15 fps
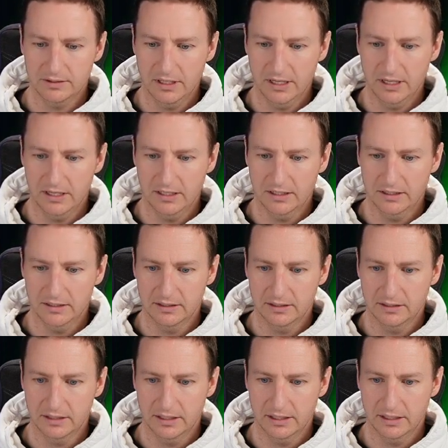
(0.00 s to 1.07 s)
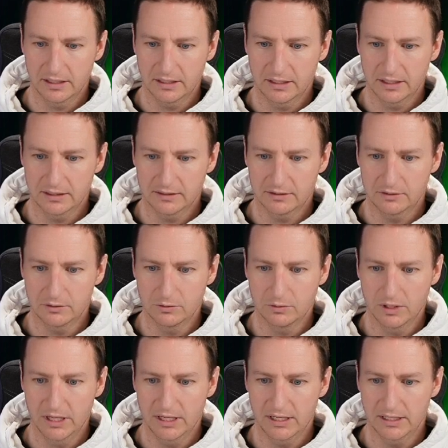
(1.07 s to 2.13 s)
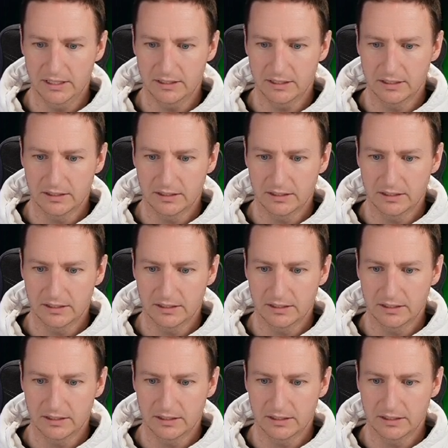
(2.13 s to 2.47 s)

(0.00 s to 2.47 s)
and let's do a